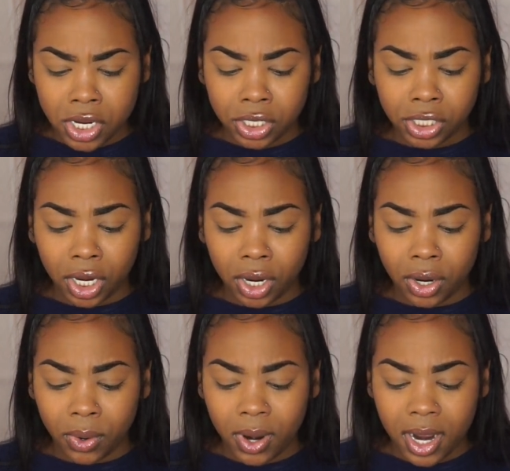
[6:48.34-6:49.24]

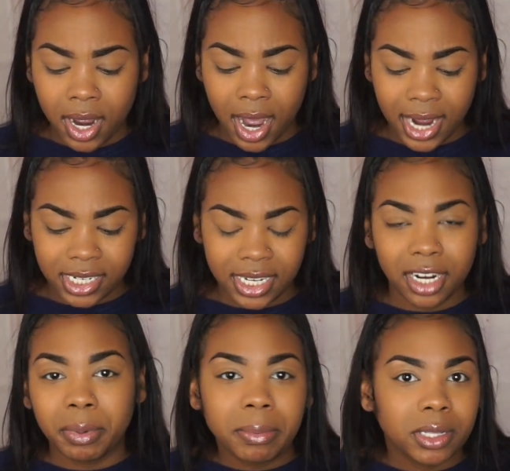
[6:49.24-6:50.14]
So I just
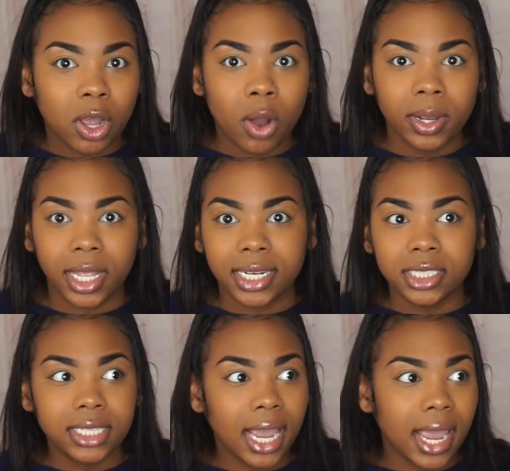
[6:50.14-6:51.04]
hear people in the hallway like,
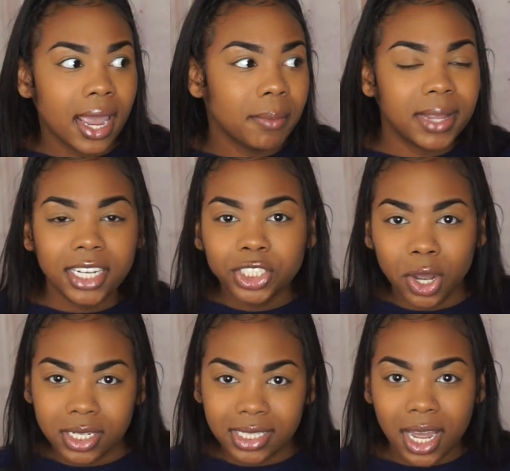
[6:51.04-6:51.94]
damn, that's
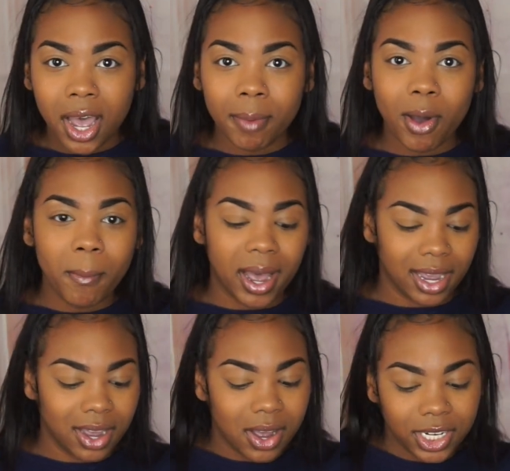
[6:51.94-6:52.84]
y'all sub. Oh
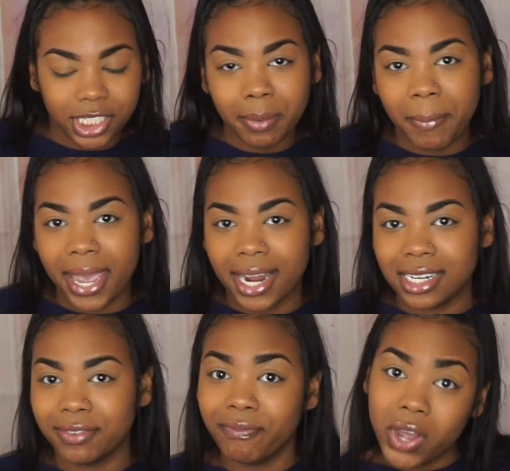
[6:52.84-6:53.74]
my gosh, she bad
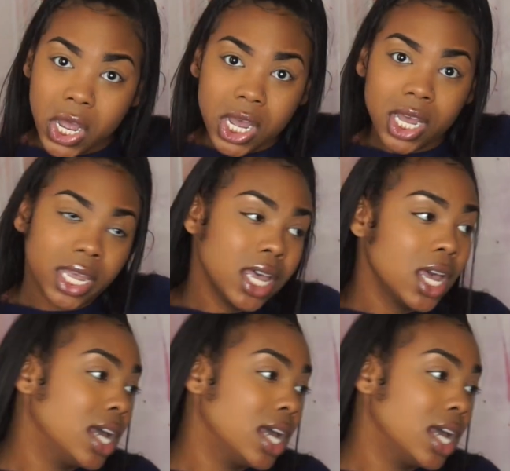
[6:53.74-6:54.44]
as fuck.